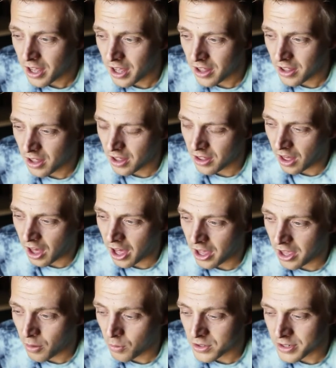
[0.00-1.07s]

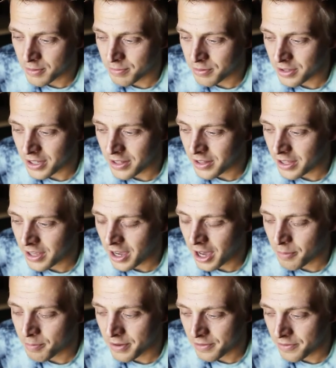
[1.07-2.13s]
It was completely
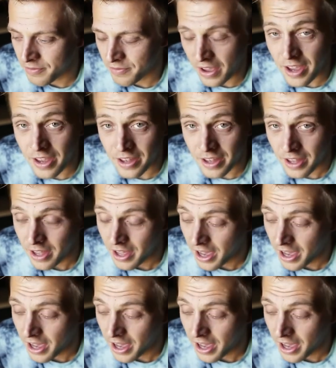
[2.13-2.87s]
up to fate